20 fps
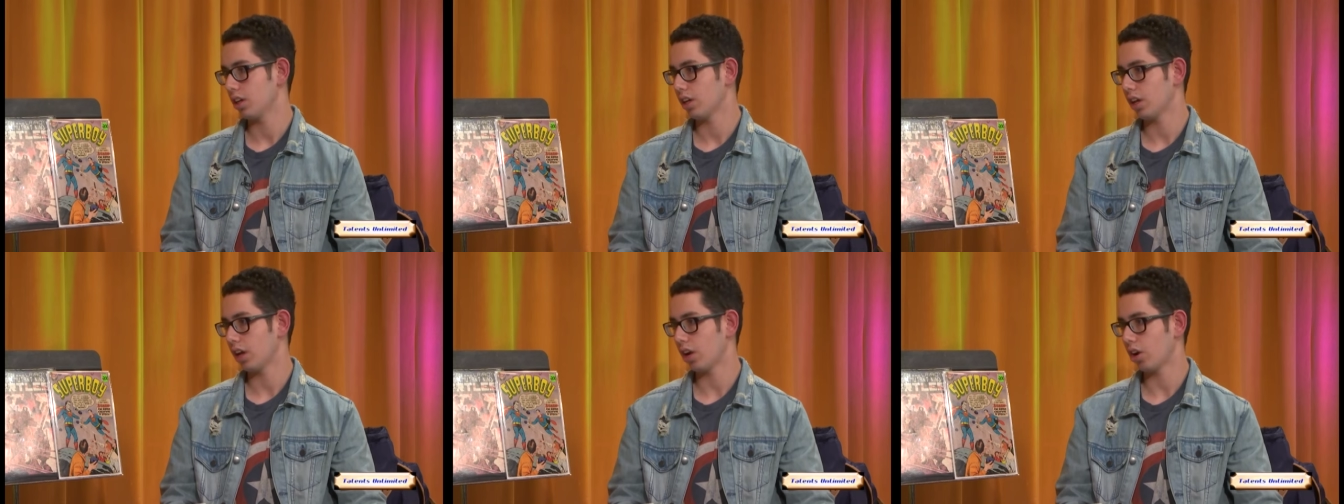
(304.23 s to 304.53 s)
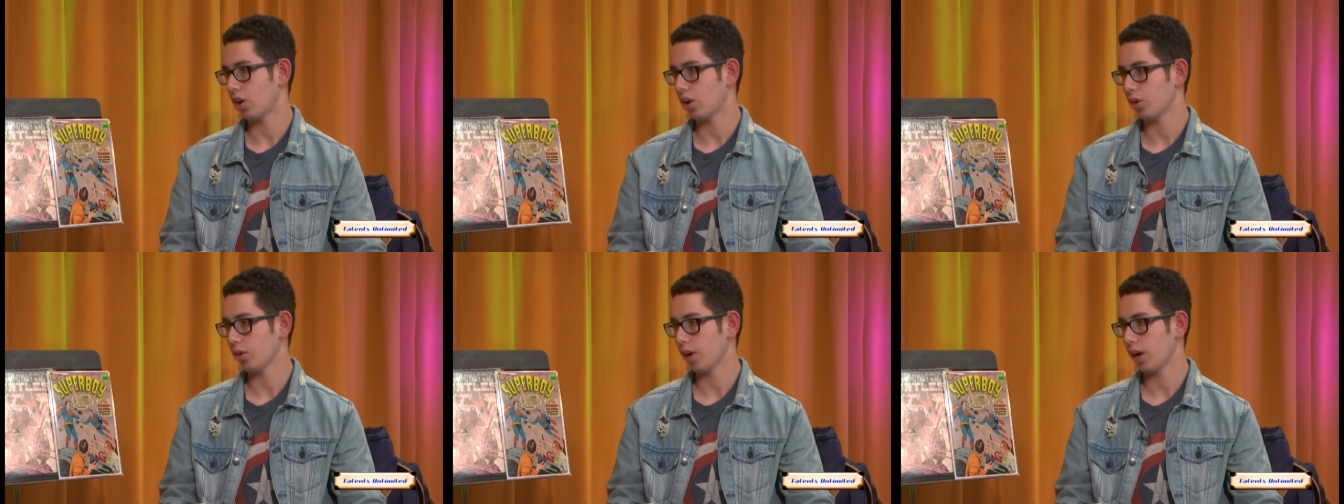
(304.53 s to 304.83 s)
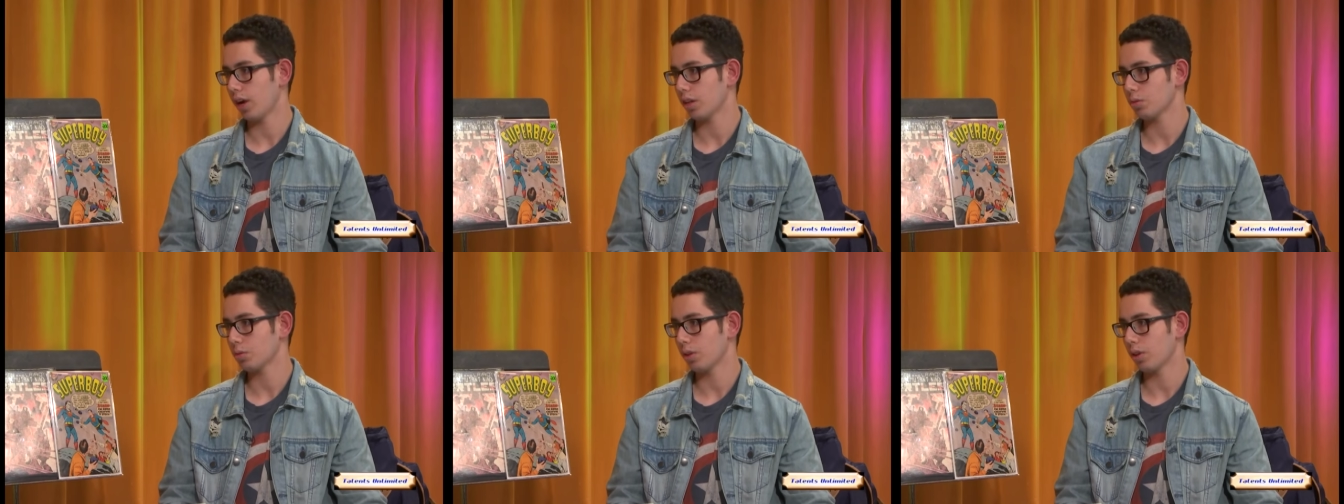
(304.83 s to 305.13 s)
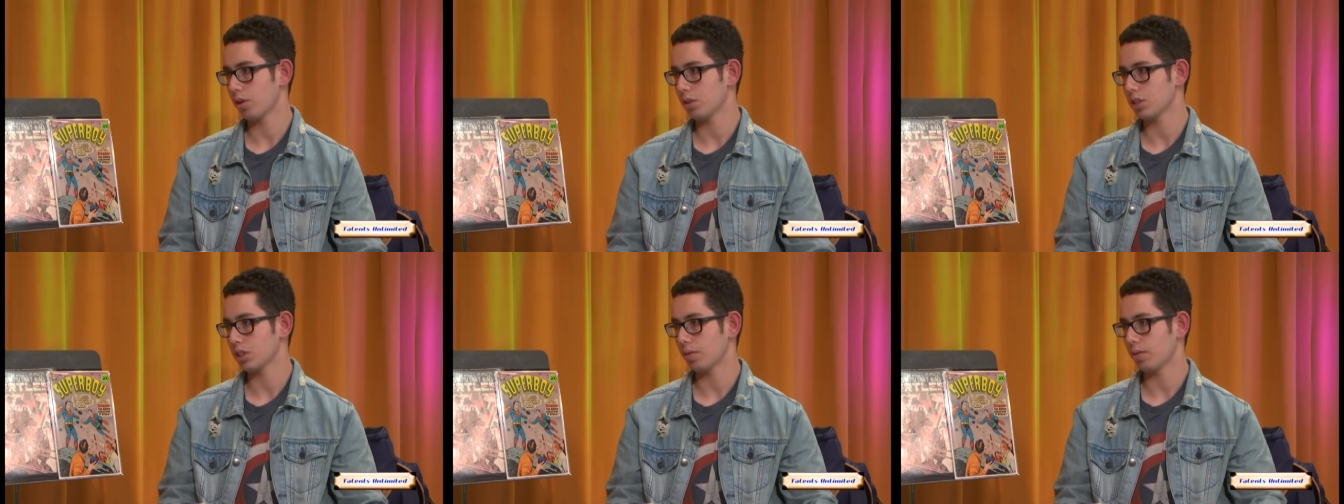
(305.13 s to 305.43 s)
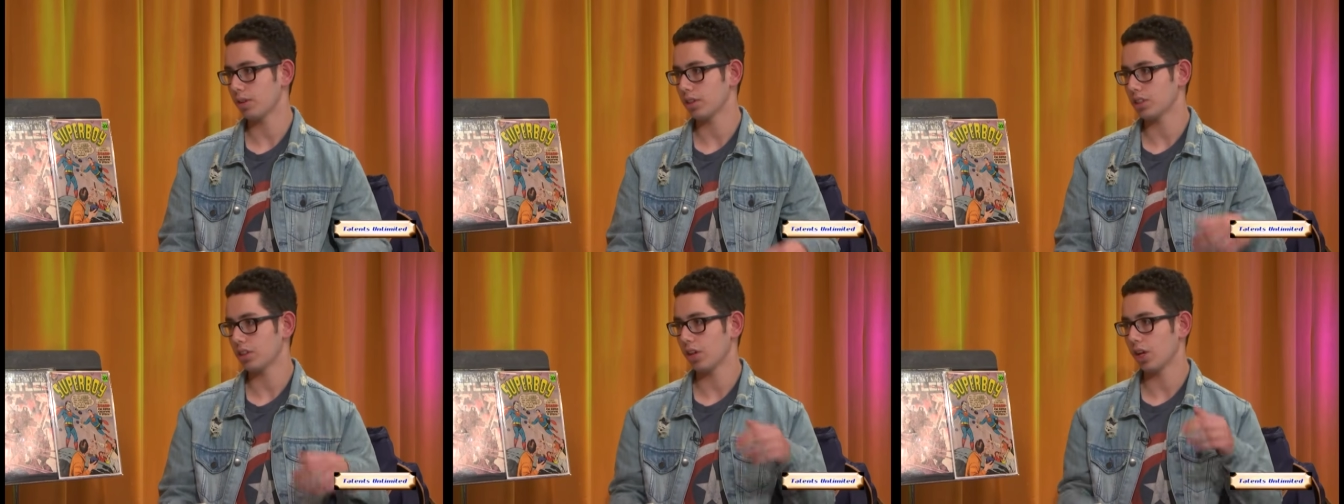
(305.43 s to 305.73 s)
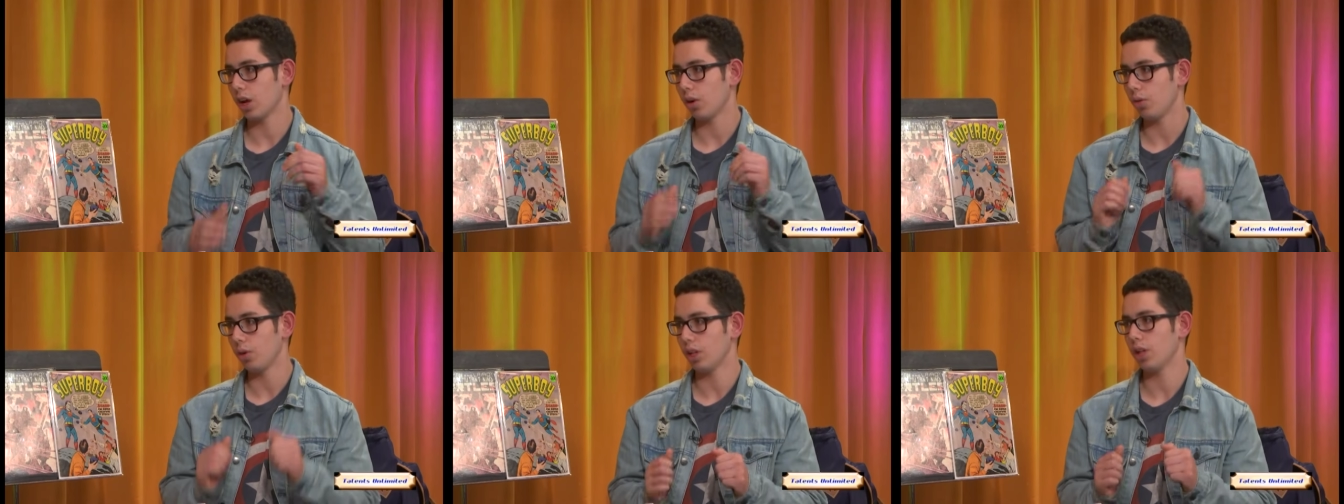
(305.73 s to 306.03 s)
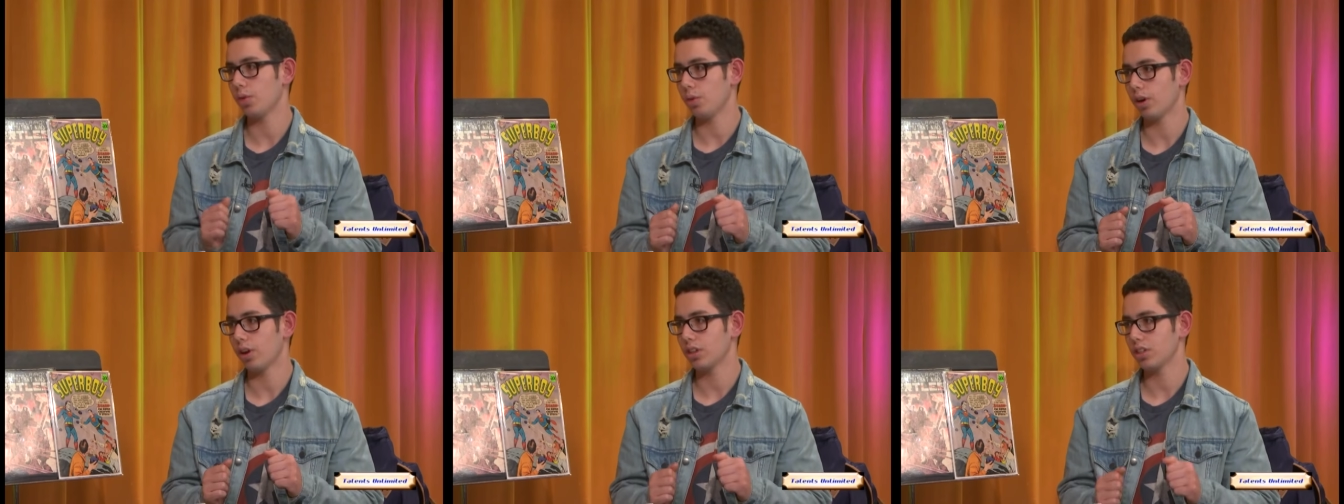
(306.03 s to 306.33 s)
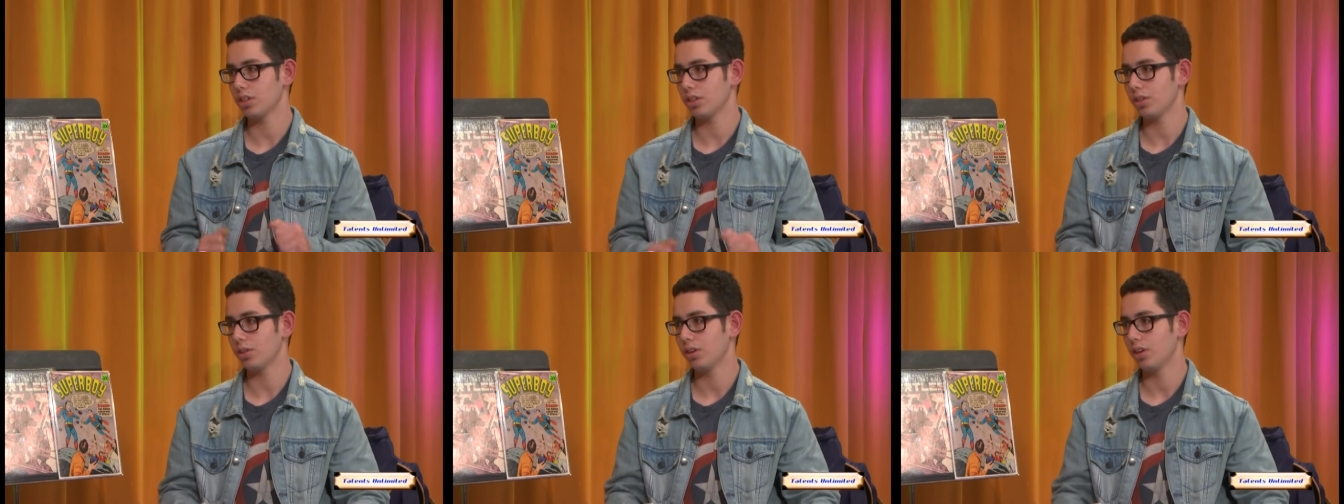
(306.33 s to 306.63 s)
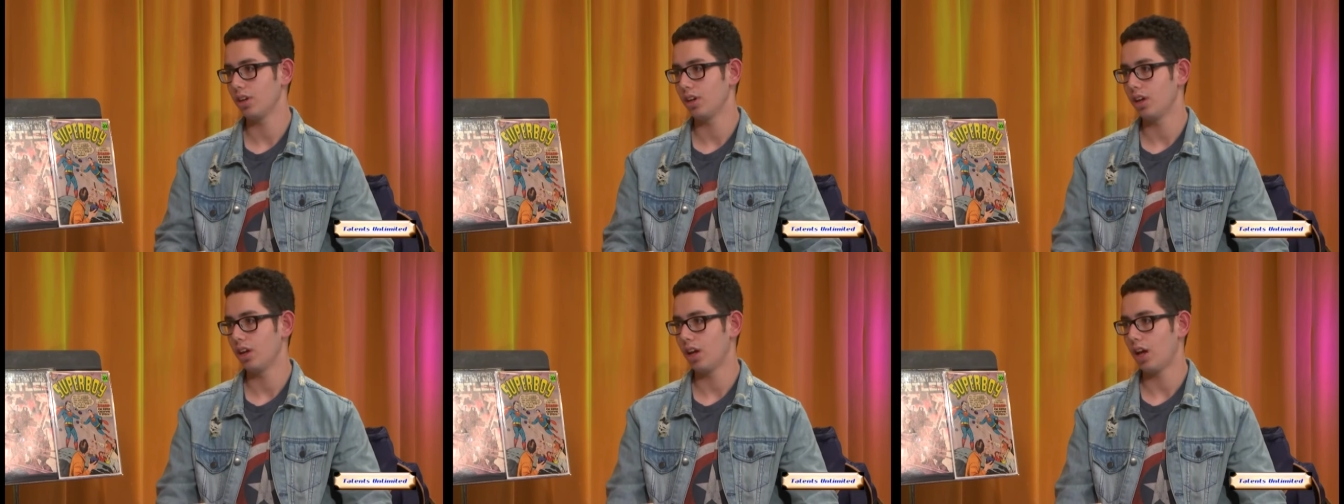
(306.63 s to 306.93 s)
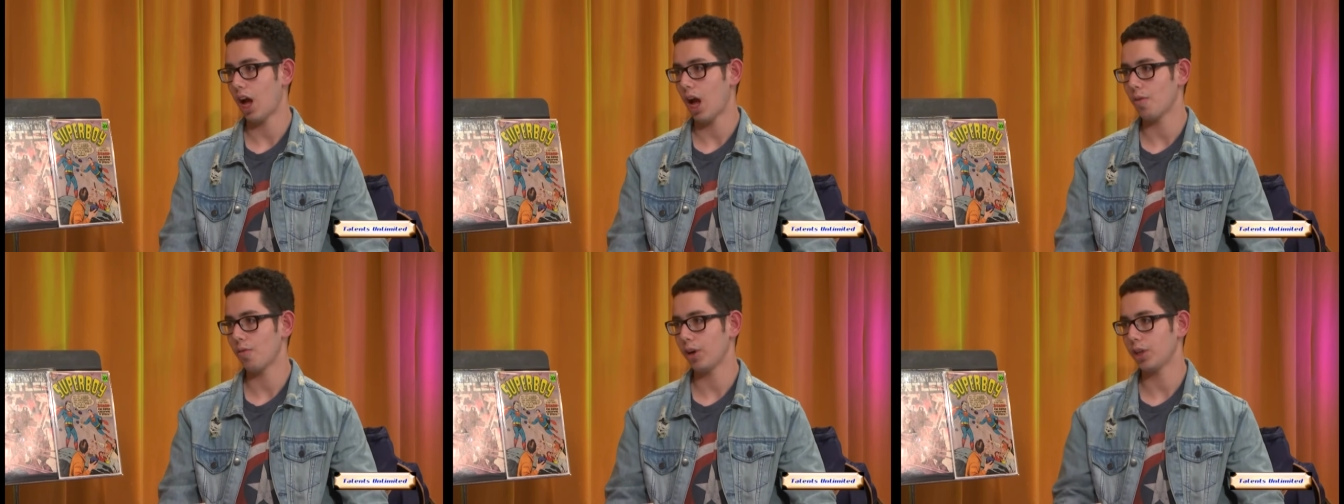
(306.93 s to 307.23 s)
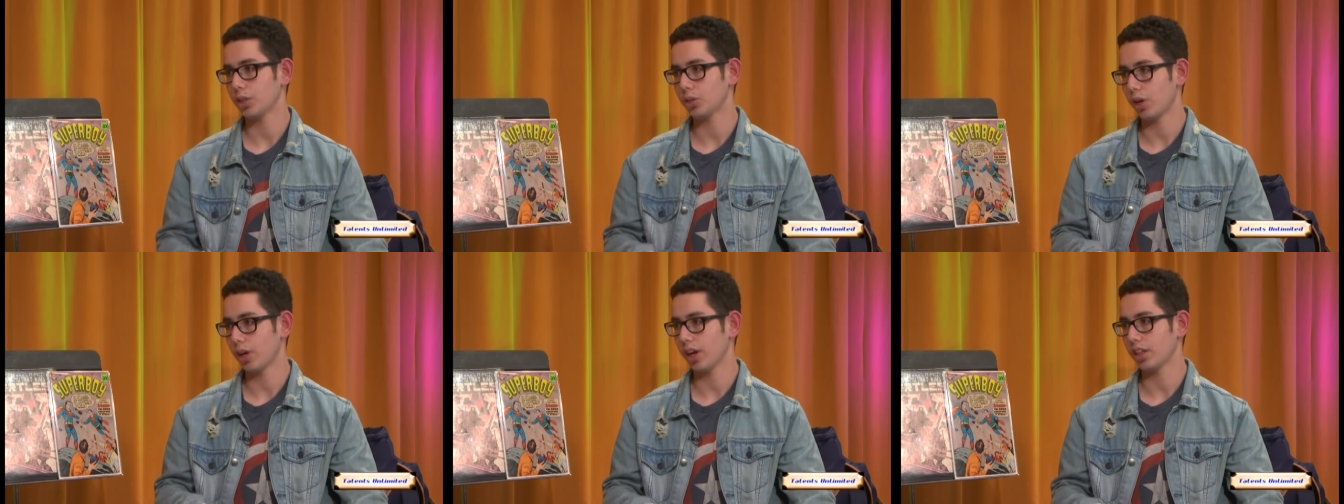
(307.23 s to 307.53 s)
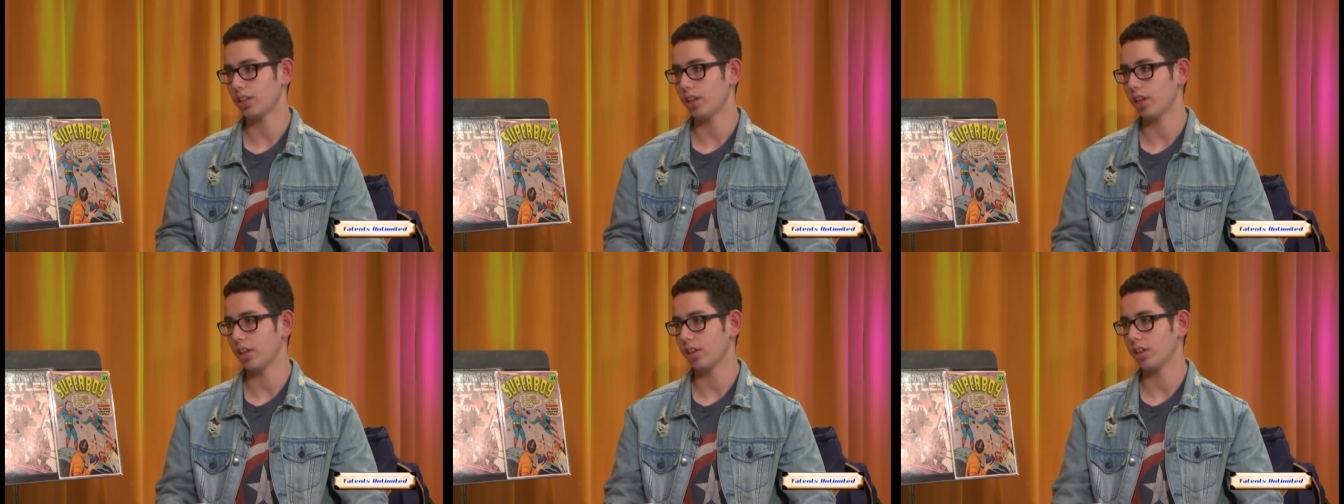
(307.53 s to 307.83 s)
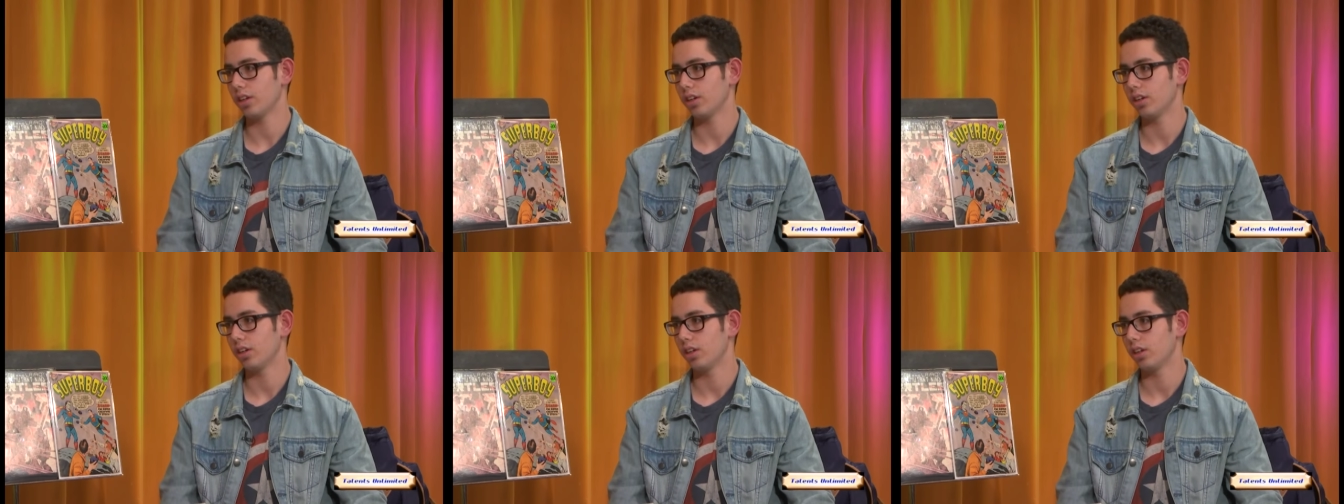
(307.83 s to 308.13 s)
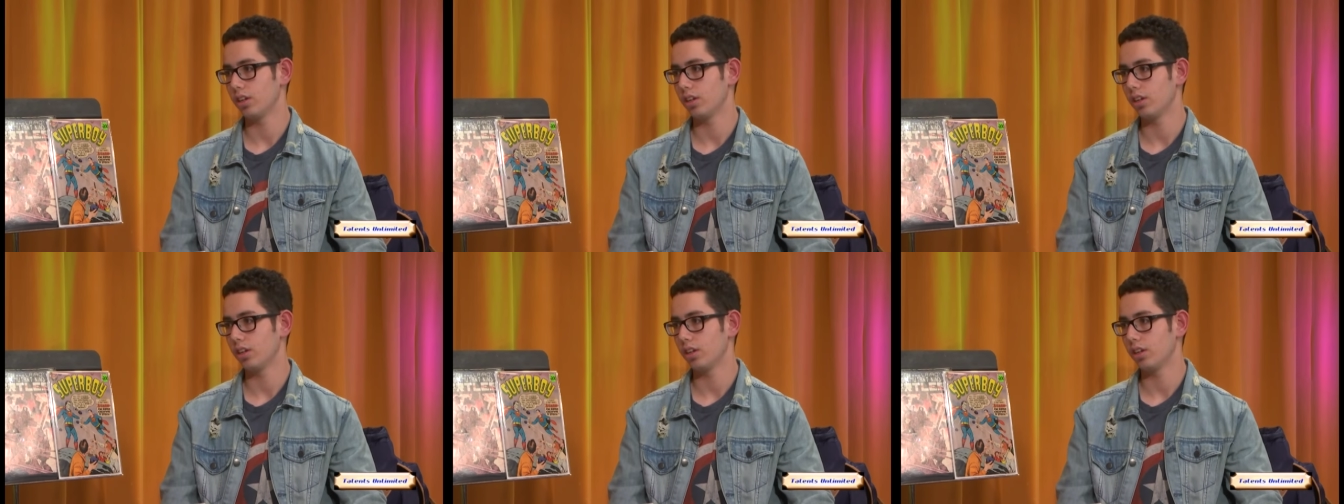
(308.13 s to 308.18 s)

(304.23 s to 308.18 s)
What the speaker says: get autographs when there's something I really want to do. I make sure I get that done.